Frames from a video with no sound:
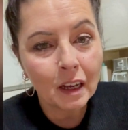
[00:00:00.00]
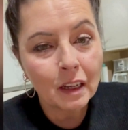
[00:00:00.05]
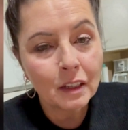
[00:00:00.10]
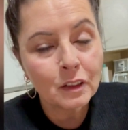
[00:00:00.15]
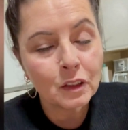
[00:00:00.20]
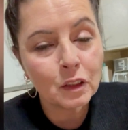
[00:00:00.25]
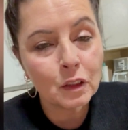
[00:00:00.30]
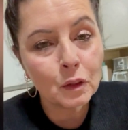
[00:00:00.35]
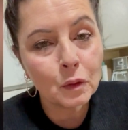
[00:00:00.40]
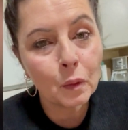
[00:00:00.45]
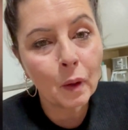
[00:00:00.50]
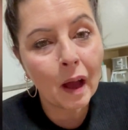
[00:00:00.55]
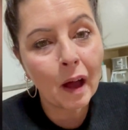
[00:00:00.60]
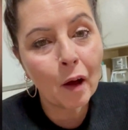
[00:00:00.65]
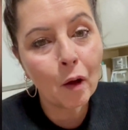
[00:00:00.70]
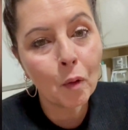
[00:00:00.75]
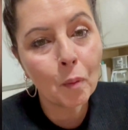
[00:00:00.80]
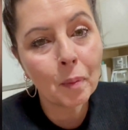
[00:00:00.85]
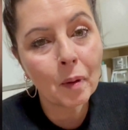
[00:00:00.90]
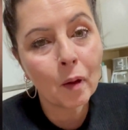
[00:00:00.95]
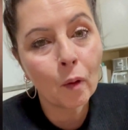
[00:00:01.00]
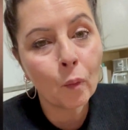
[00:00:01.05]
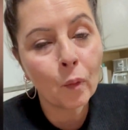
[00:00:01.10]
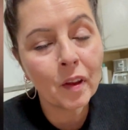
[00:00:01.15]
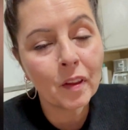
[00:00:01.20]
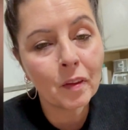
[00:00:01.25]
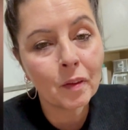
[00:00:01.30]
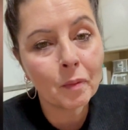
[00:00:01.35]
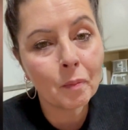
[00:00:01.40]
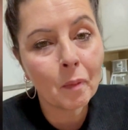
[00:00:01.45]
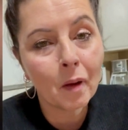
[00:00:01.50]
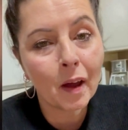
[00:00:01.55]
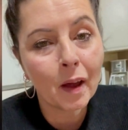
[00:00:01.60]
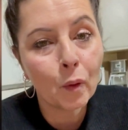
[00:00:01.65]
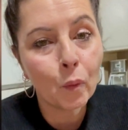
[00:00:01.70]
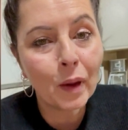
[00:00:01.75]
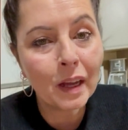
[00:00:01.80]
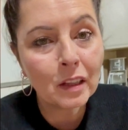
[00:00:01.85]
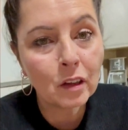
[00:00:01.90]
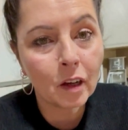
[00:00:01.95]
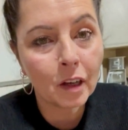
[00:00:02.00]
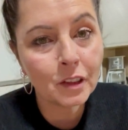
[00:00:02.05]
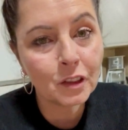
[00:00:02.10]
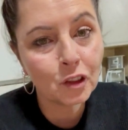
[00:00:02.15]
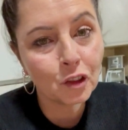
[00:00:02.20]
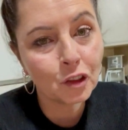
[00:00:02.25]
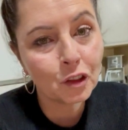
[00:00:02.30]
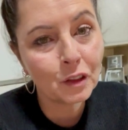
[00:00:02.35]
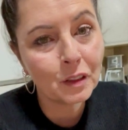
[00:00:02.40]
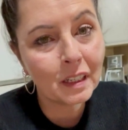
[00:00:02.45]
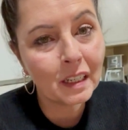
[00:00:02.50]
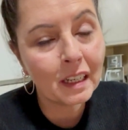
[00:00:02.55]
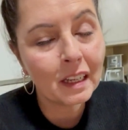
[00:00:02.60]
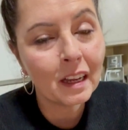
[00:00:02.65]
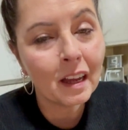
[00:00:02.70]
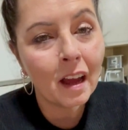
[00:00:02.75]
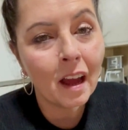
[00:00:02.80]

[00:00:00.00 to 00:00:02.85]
to help with my weight loss journey.